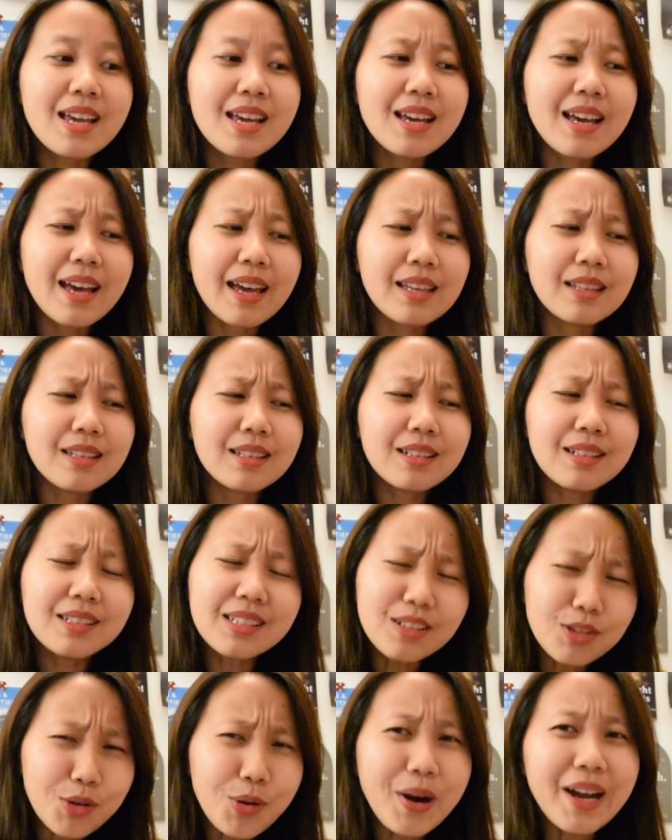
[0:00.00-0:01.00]
And it
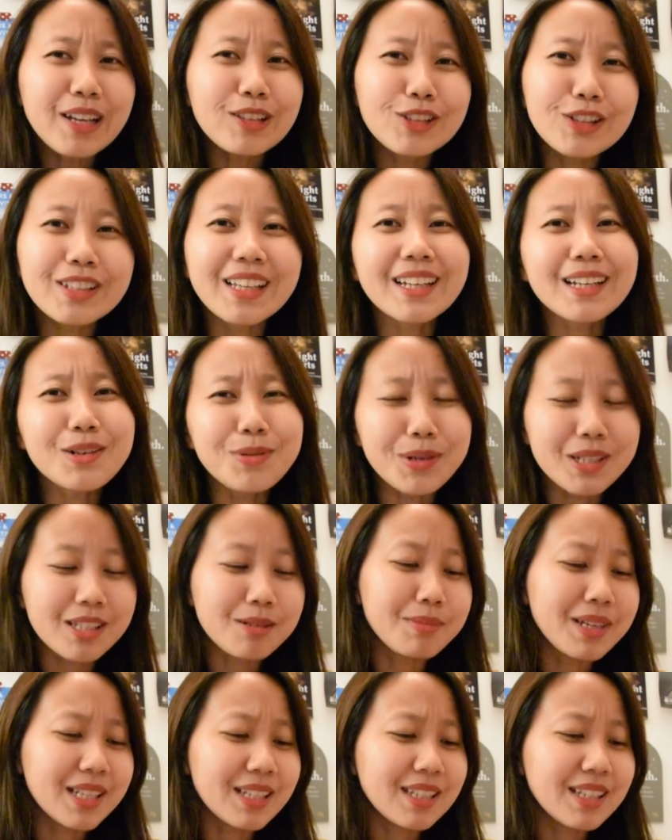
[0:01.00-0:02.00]
doesn't quite look like a
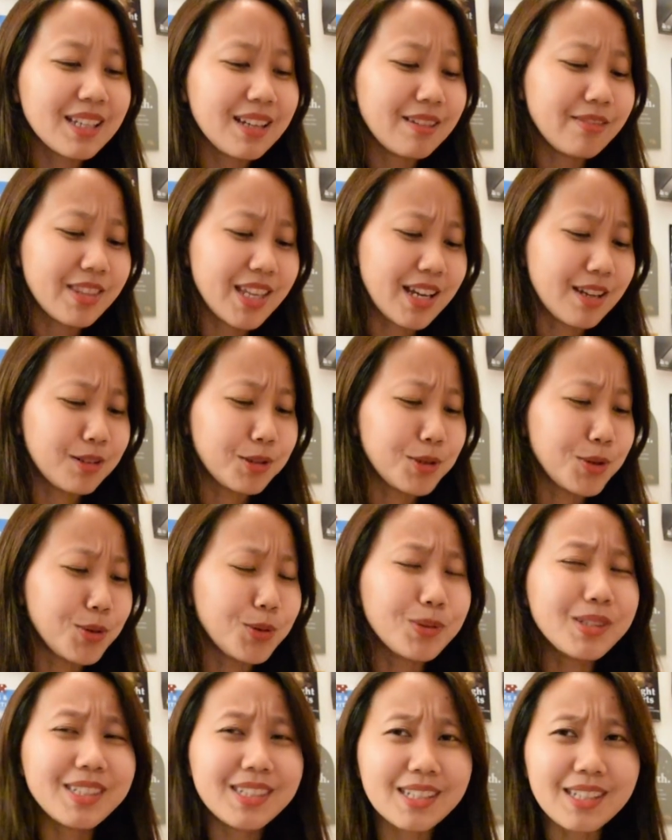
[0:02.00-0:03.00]
watermelon if there are no
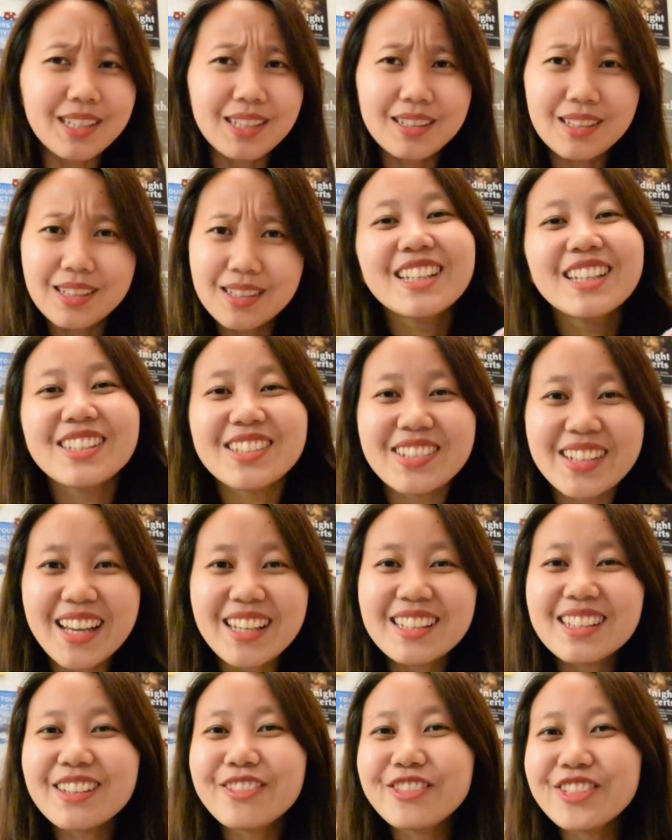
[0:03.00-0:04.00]
seeds. So
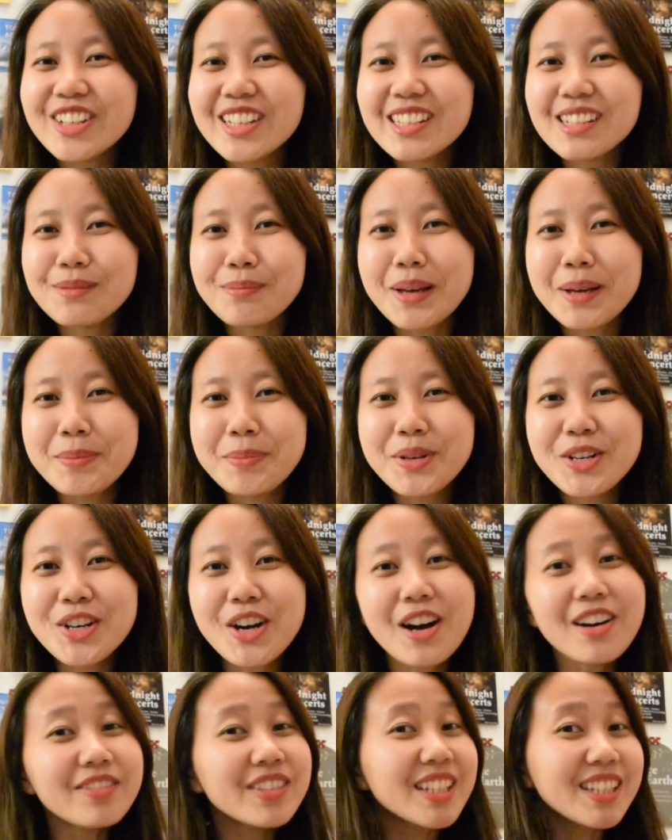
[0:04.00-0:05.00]
that's the first member
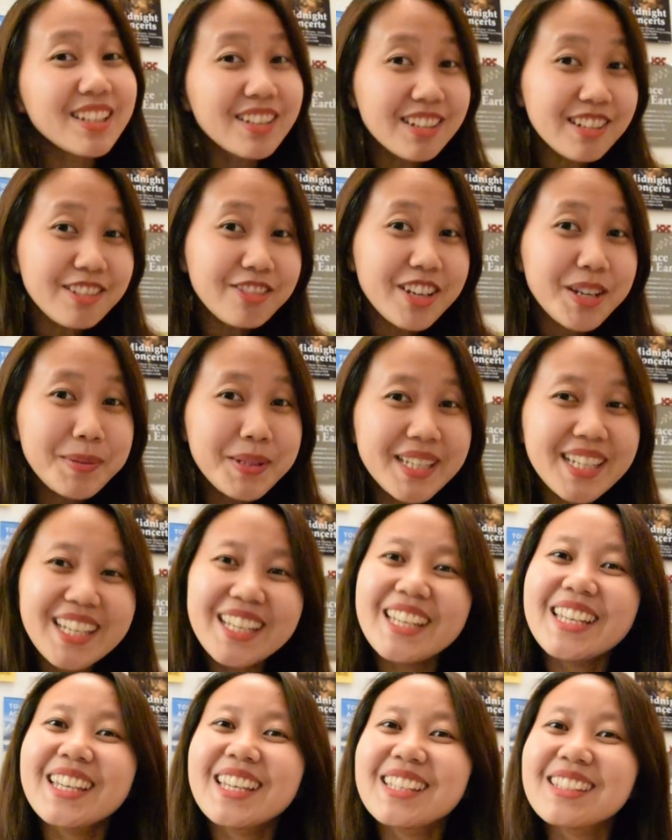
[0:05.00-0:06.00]
of the turtle
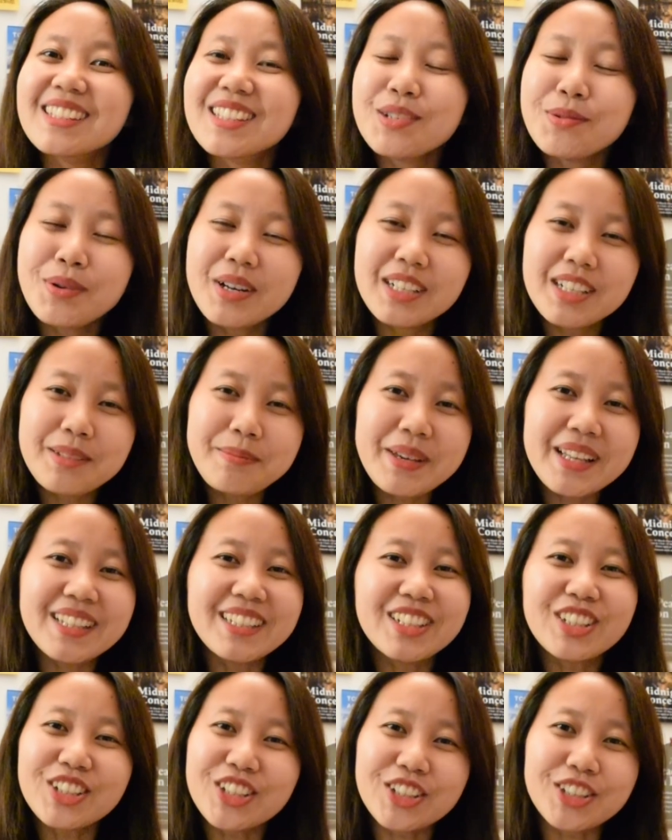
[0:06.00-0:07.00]
family. It's the
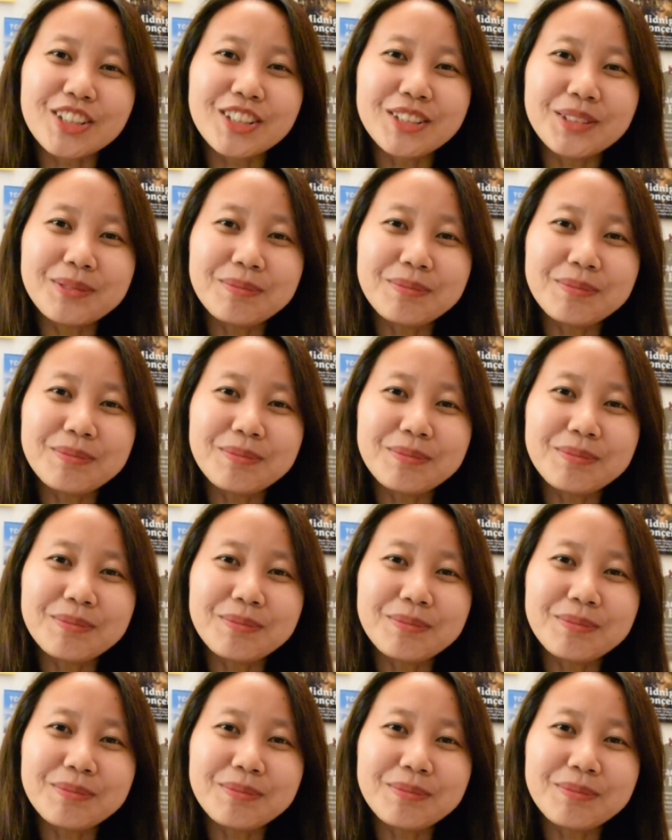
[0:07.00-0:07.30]
watermelon turtle.